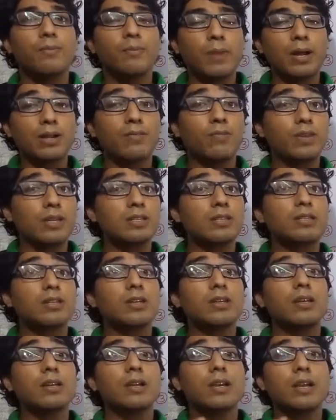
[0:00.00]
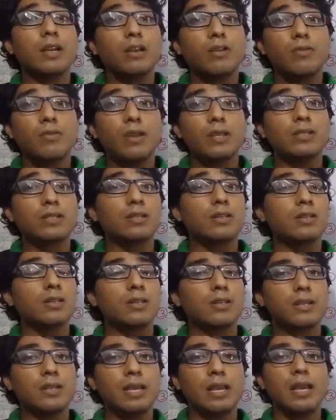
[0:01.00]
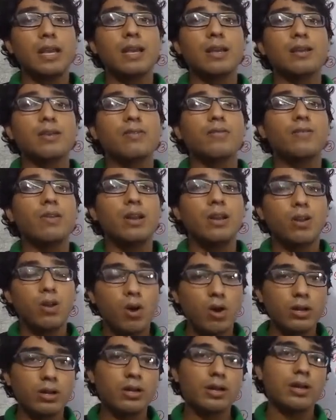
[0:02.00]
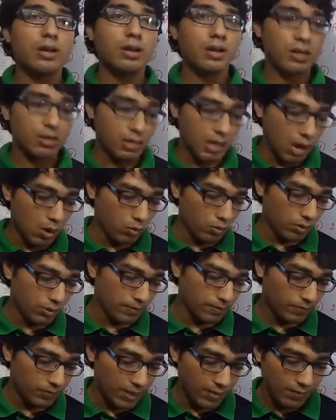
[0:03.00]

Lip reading: but in which they will not count